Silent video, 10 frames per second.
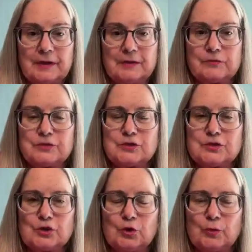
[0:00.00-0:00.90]
And there's
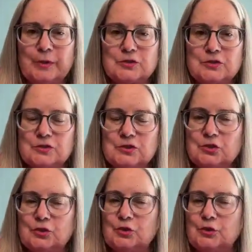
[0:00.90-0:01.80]
so much
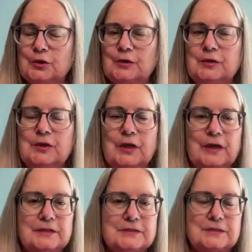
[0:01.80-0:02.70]
good
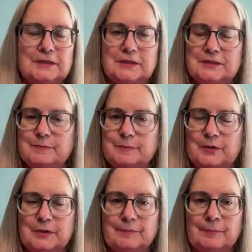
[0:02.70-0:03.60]
nuggets in this
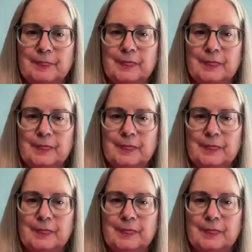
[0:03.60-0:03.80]
book.